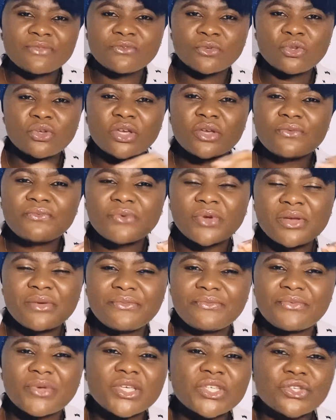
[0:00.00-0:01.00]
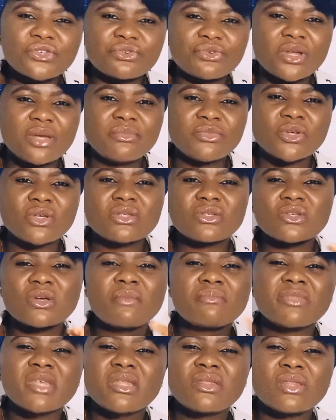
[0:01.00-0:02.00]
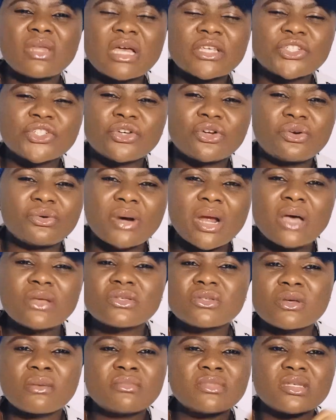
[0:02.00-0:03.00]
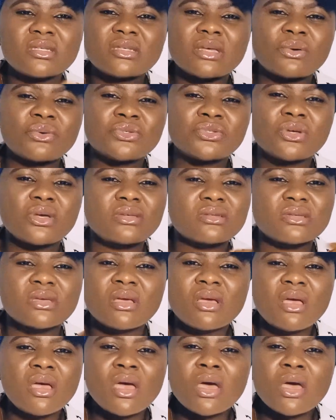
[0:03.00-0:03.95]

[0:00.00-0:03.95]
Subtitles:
if you're looking for a face cream, just something natural, something that will just